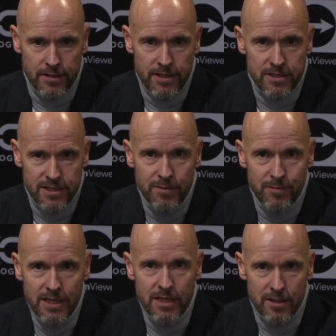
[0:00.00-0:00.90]
this
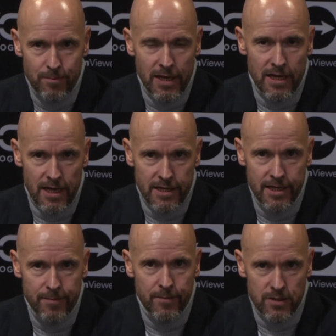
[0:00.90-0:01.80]
team needed a player like
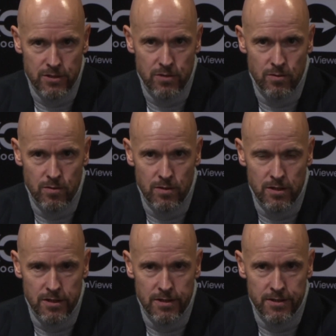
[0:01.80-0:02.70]
him, so
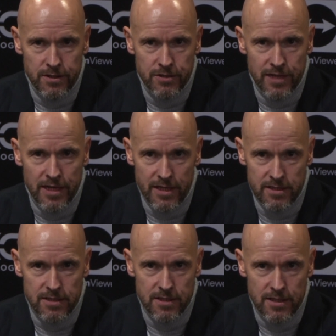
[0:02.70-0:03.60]
a
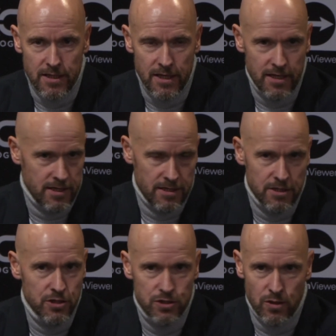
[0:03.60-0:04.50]
strategist,
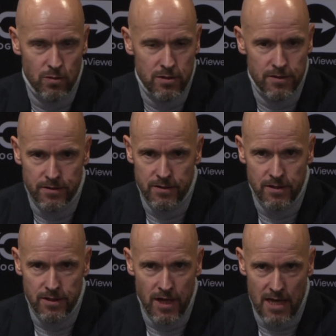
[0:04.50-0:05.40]
and he showed
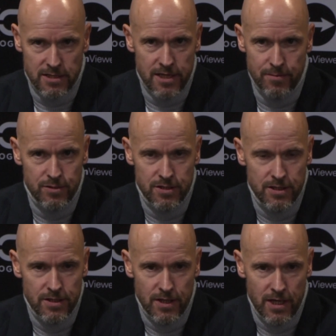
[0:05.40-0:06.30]
the last games
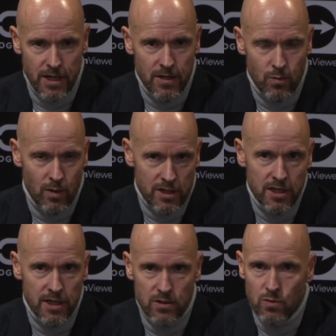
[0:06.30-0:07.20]
what
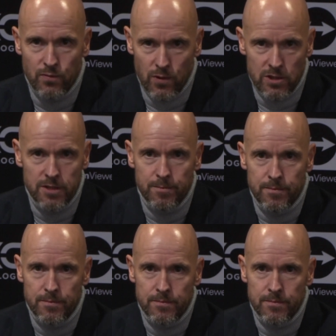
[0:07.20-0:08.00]
he can do for a team.